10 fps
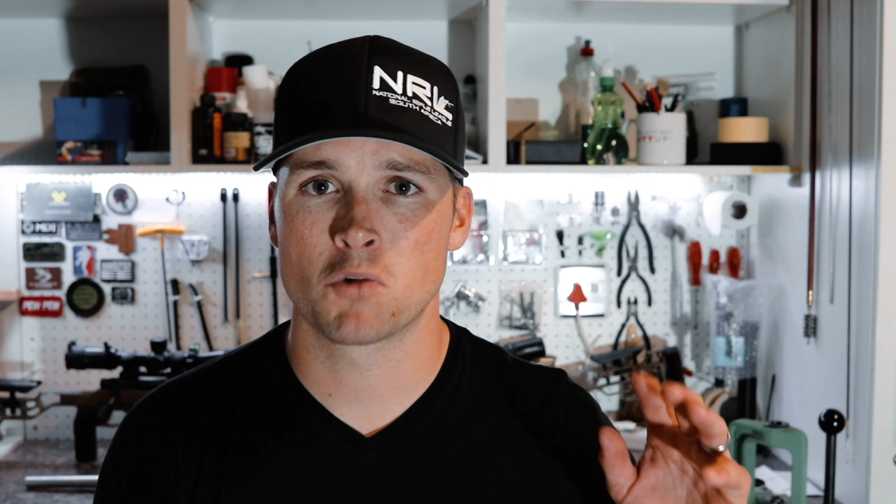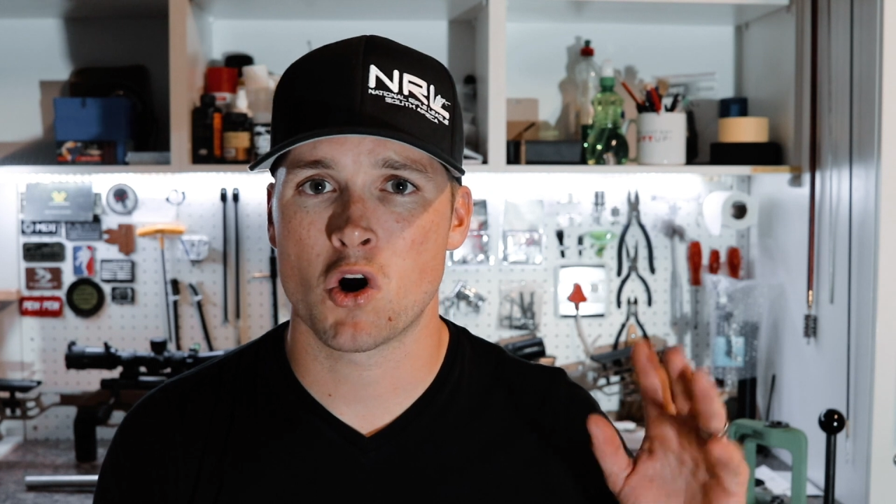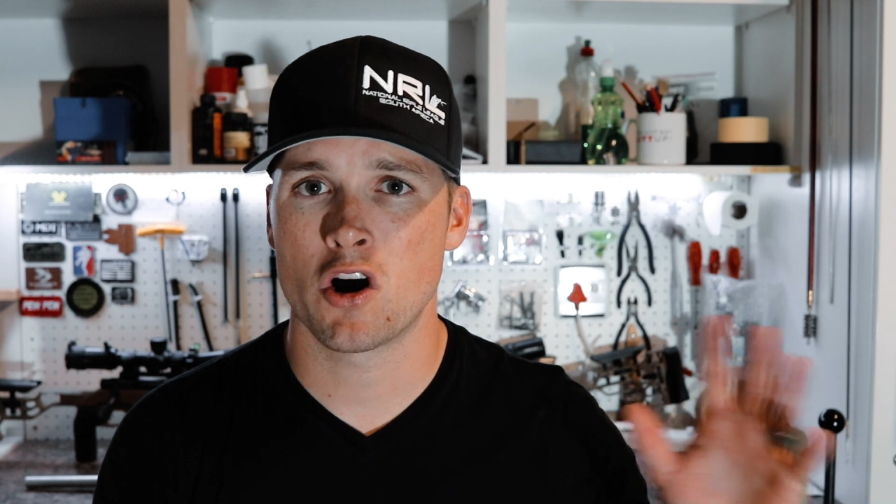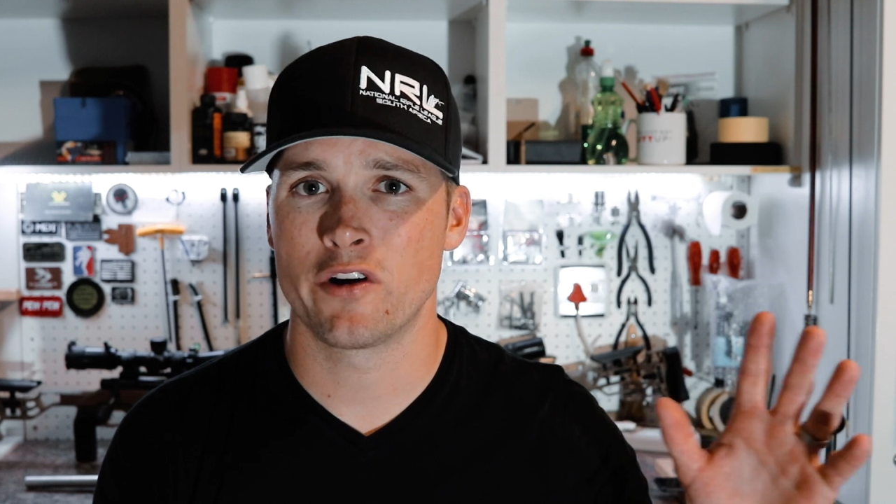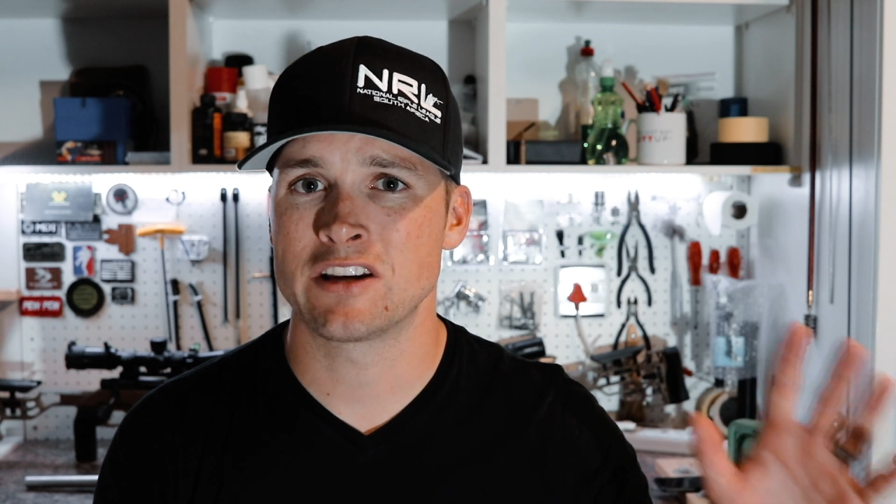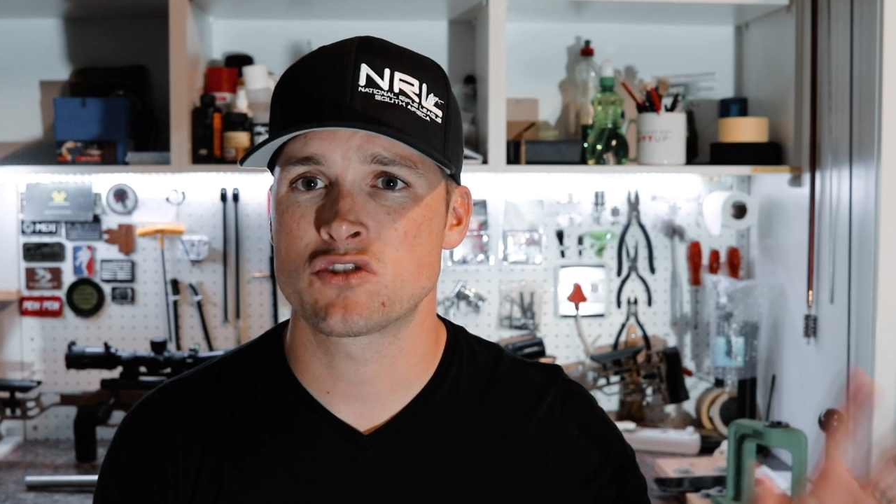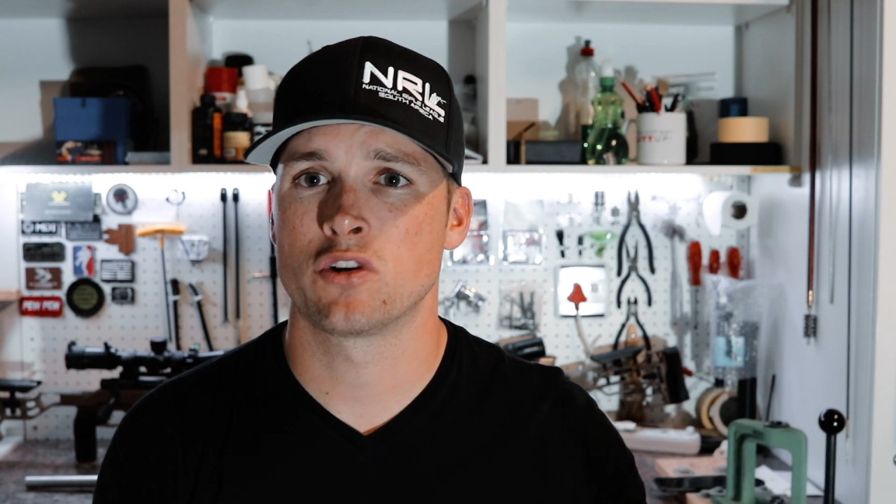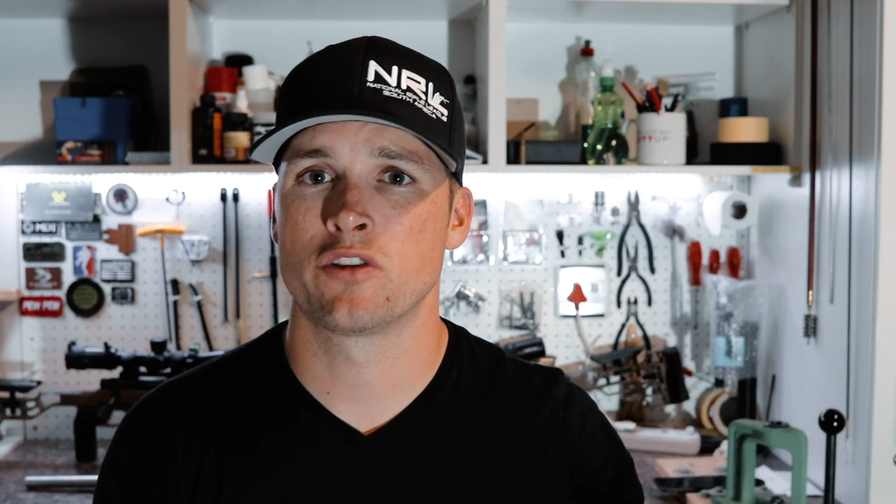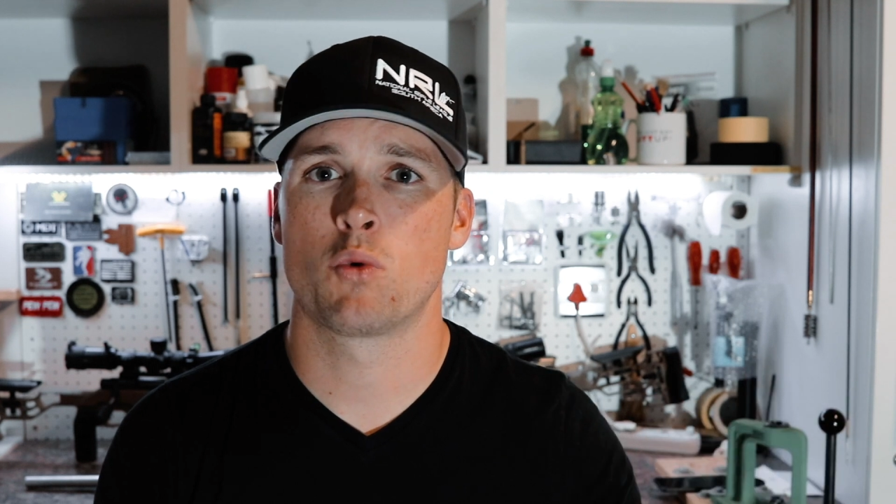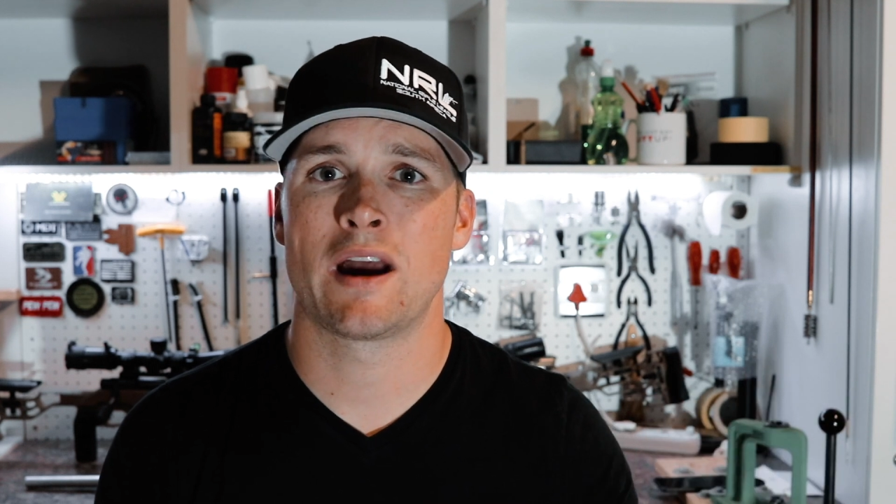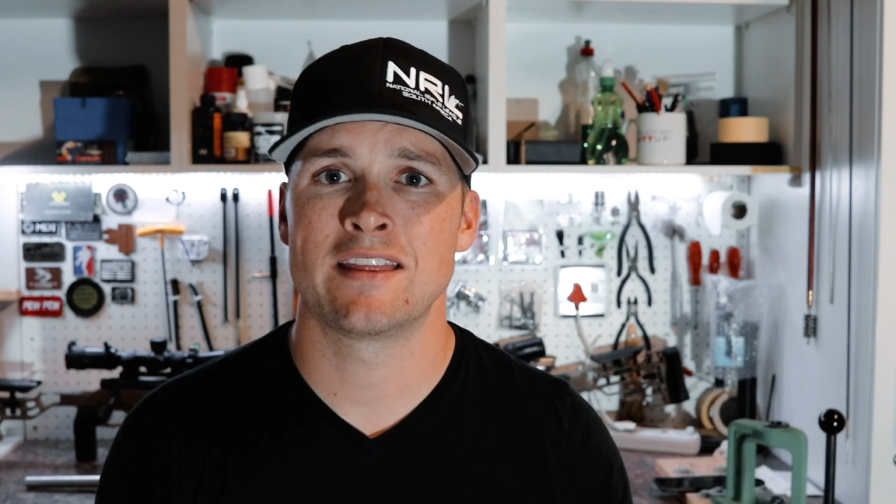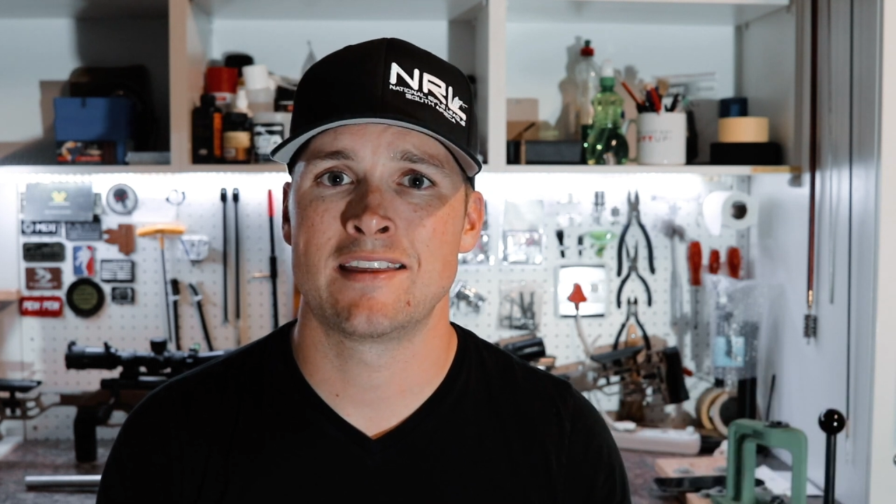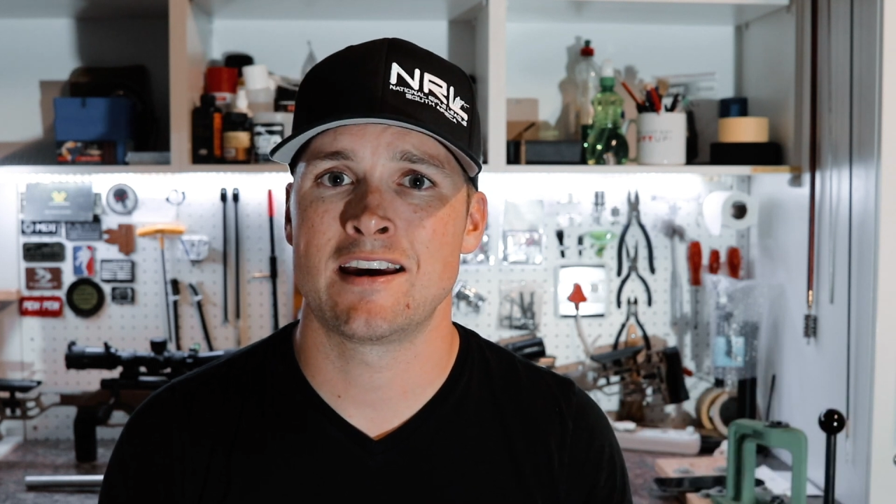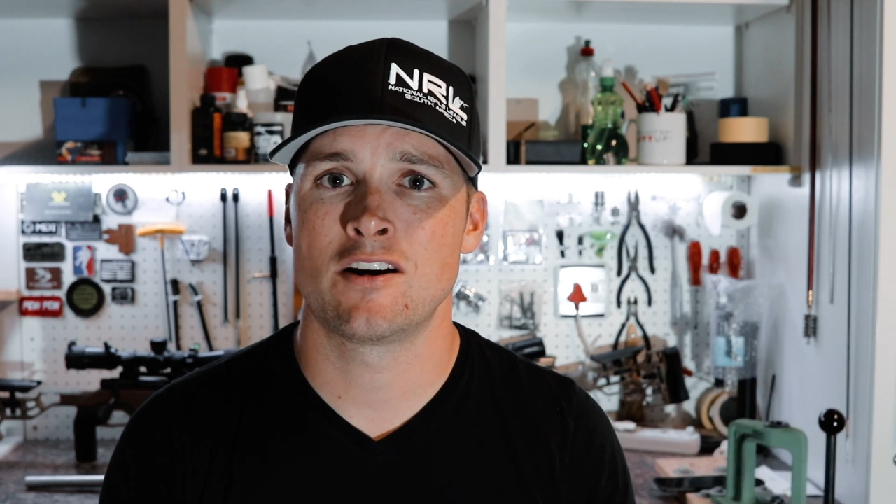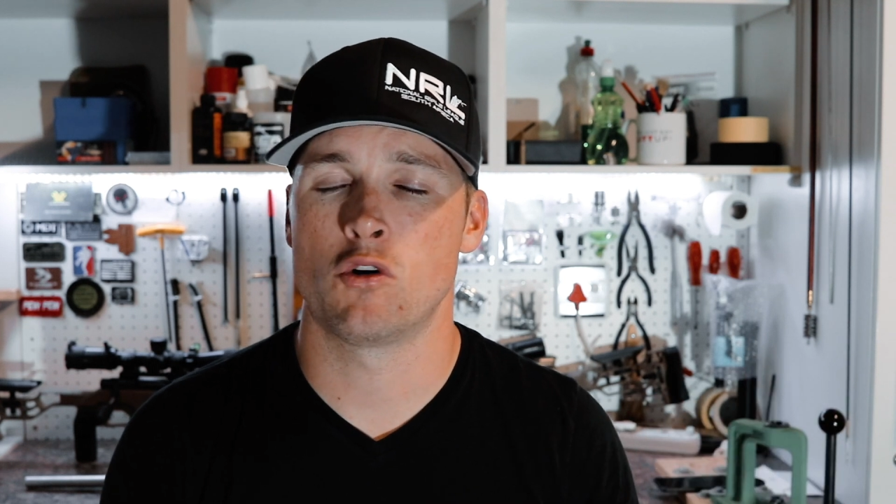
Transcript: car issue on the way there,